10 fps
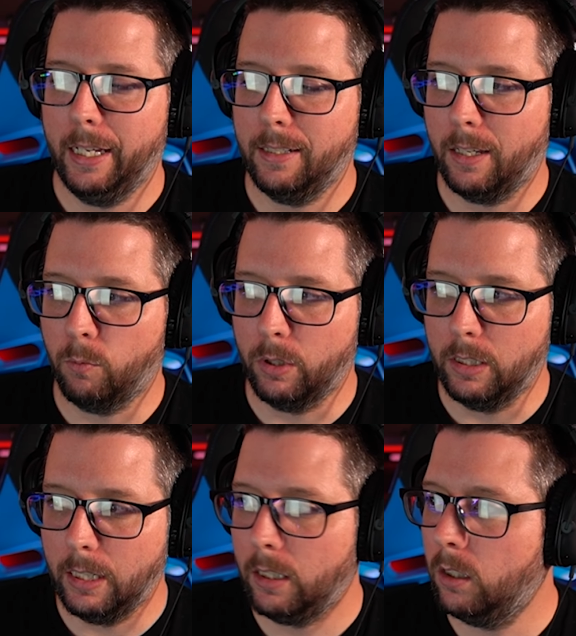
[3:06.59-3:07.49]
It is a
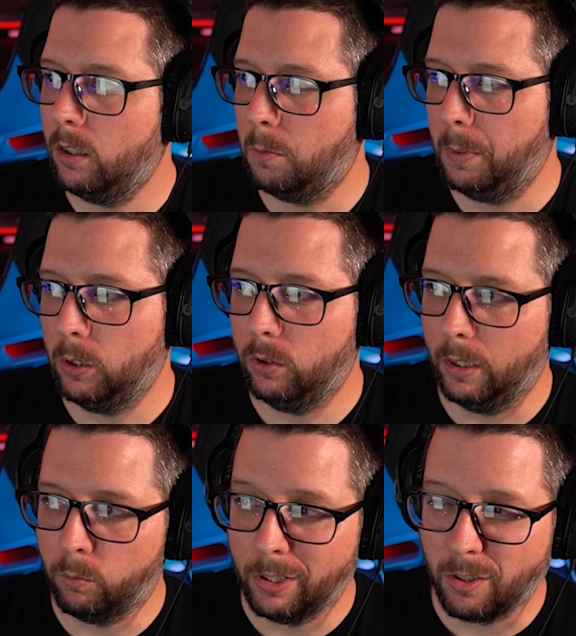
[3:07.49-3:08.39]
ridiculous build.
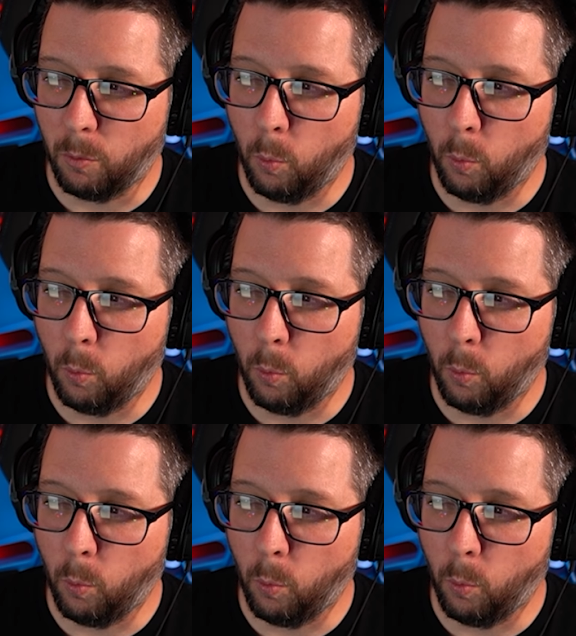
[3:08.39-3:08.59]
It runs a